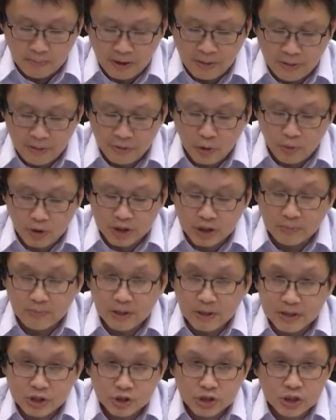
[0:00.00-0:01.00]
My third
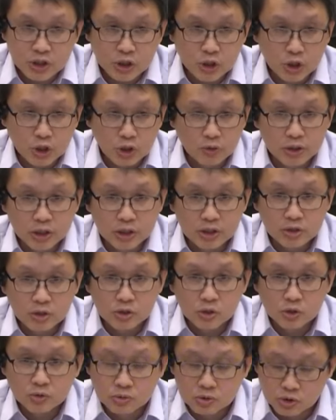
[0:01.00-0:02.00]
recommendation is to look
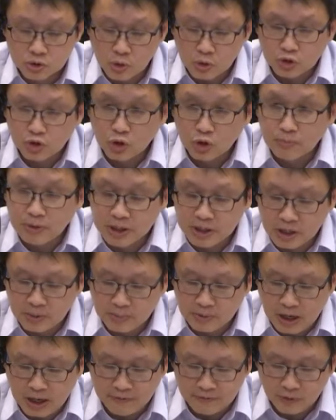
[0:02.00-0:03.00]
into the social
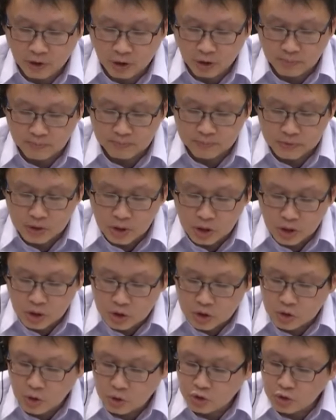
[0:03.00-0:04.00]
media platform.
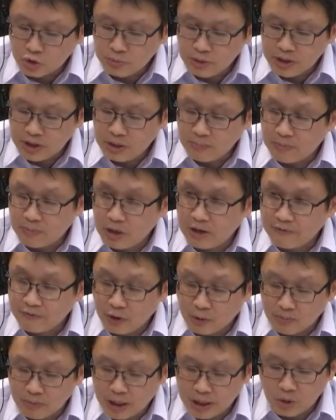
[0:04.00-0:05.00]
Social media
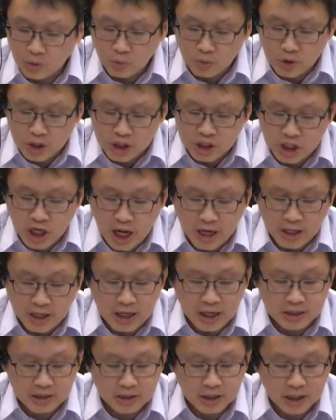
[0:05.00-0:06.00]
platforms like
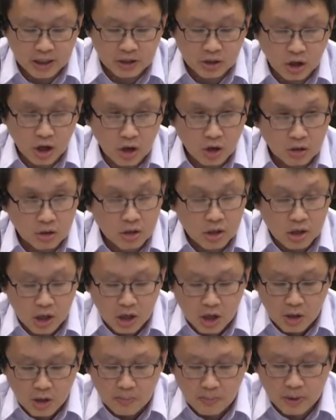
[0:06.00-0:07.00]
WeChat and
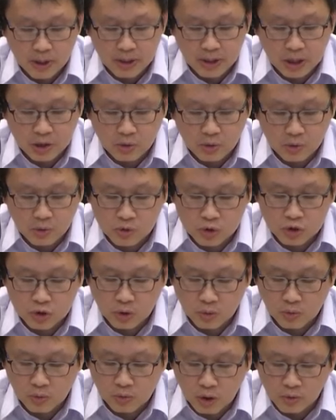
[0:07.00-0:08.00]
TikTok play a
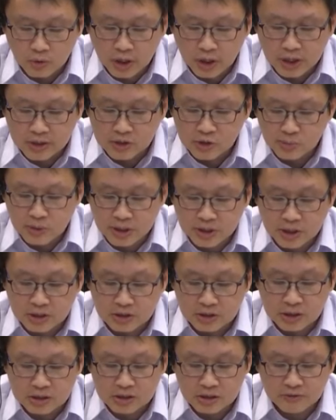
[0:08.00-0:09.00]
crucial role in
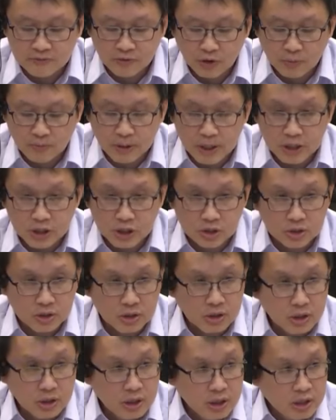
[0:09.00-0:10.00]
spreading
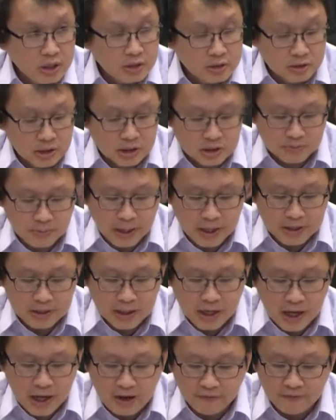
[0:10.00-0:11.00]
disinformation
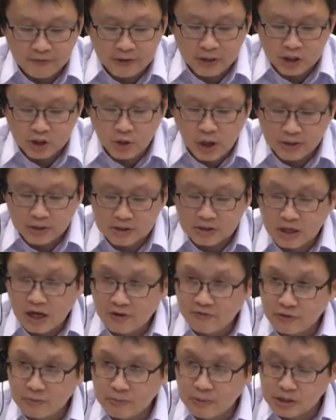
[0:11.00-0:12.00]
despite heavy Chinese
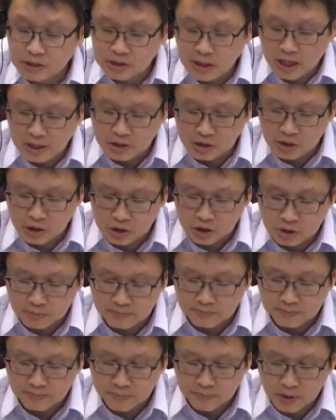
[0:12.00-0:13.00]
government
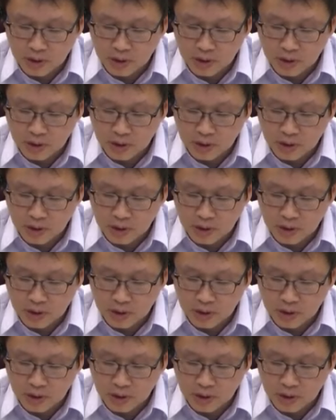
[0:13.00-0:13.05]
censorship.